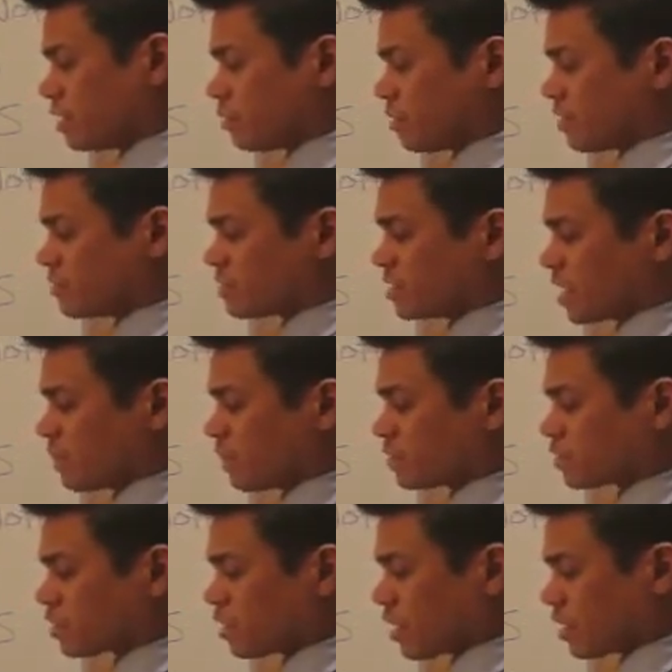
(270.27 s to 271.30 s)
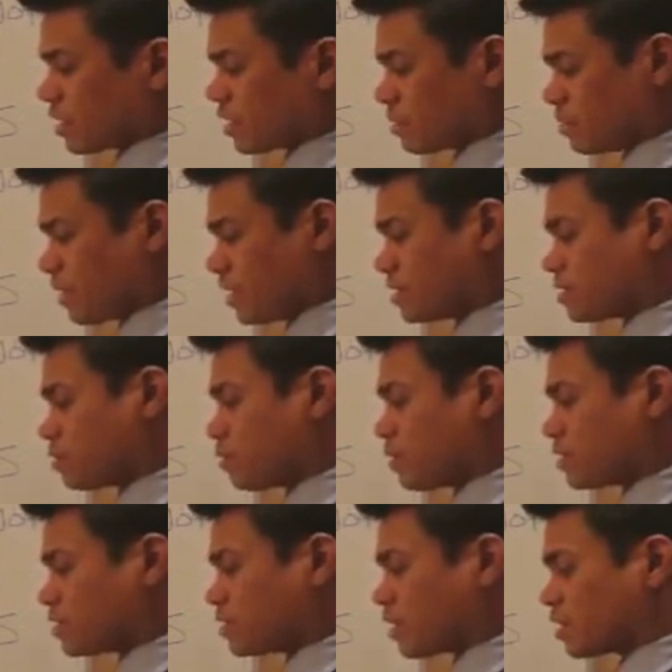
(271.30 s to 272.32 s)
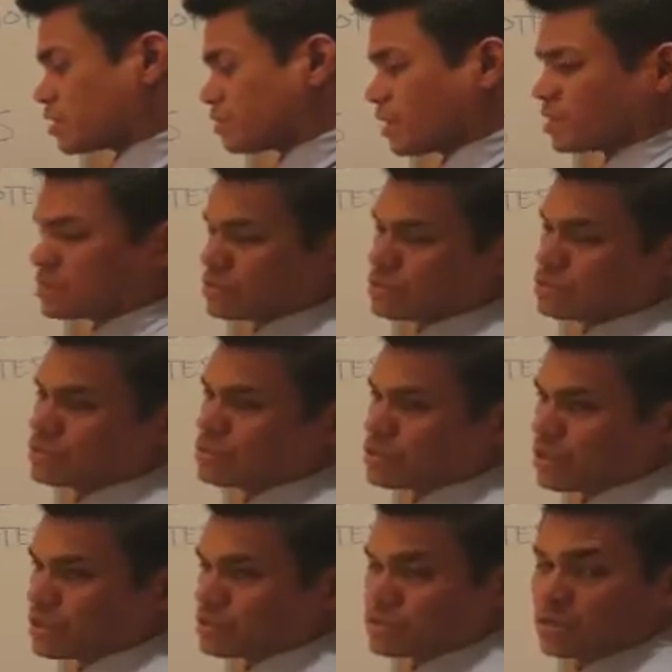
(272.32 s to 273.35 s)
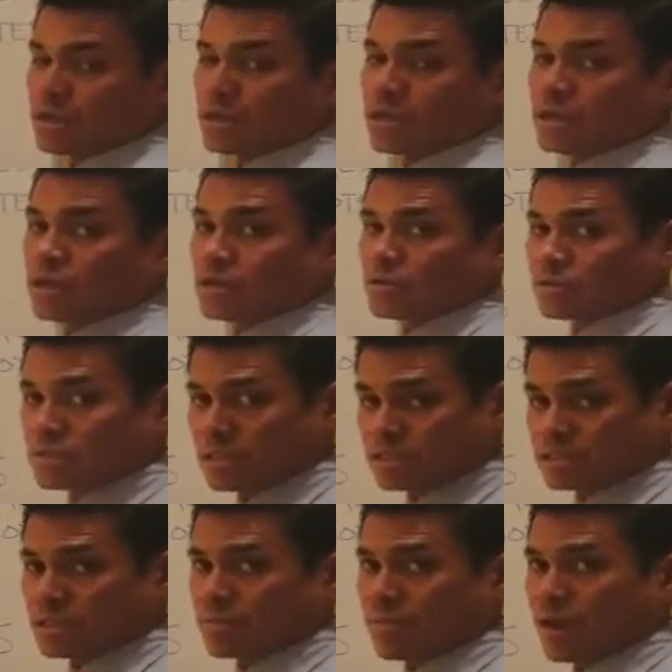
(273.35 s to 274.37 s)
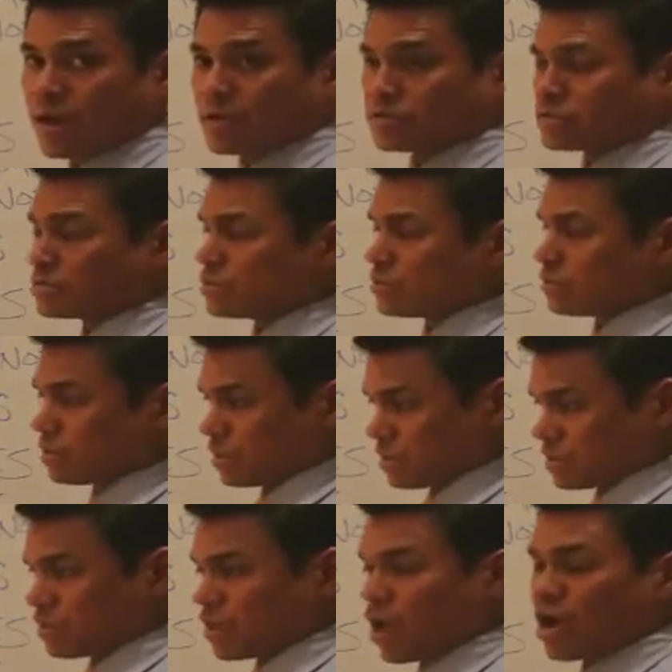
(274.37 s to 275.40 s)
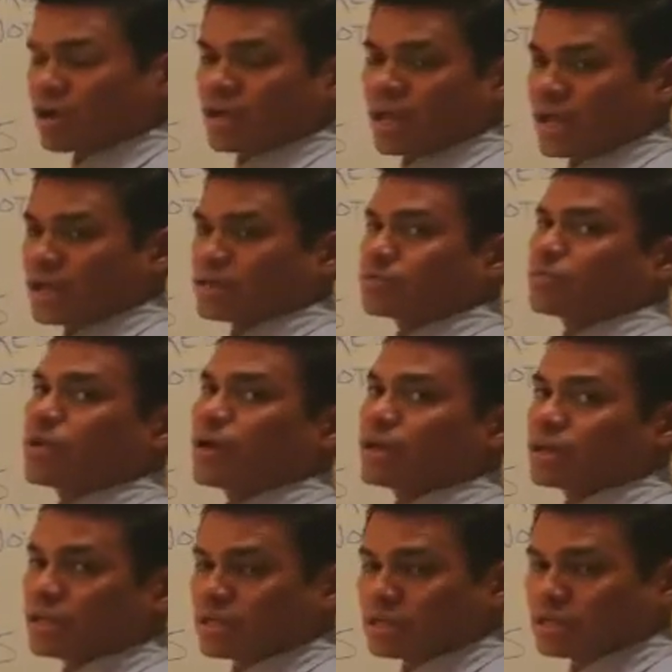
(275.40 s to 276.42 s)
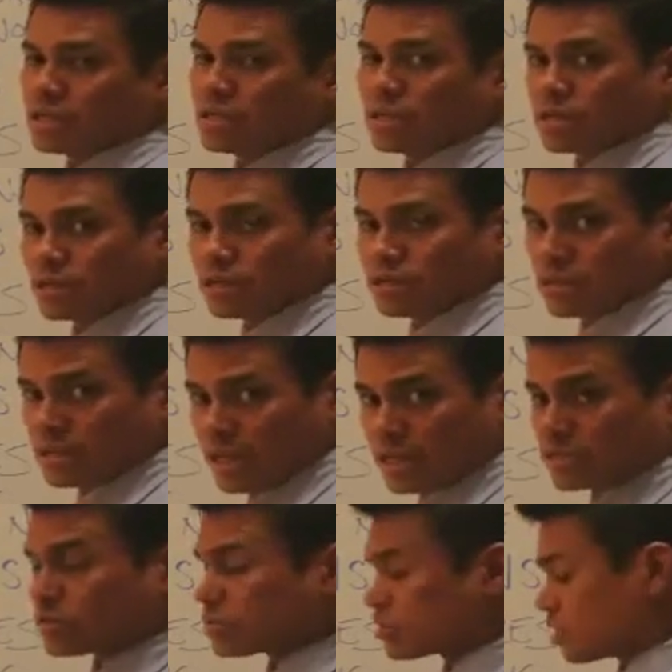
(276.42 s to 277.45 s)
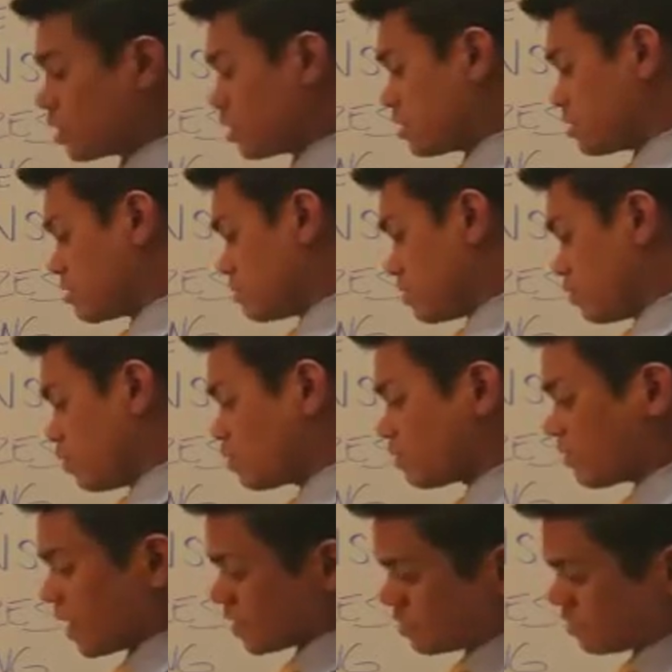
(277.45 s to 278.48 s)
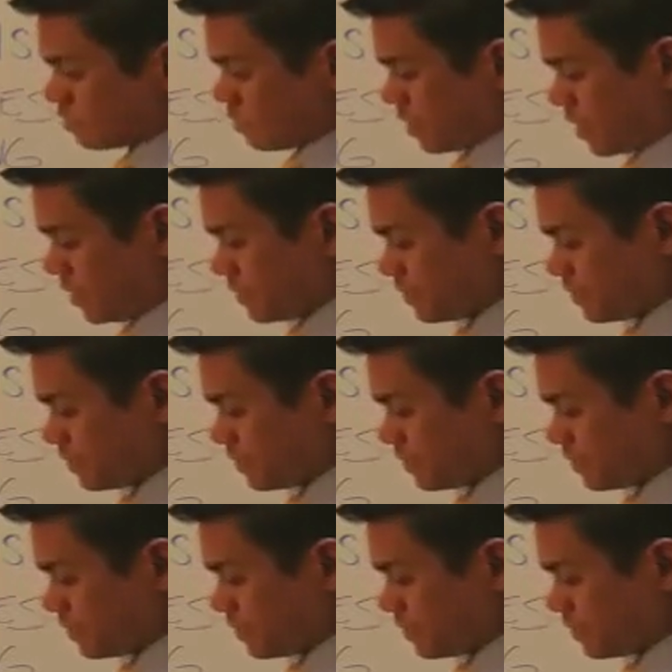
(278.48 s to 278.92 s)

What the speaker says: We have a sample chart, patient 1 charts, patient 2 charts. We teach them how to longhand write in the dental chart, the old-fashioned way.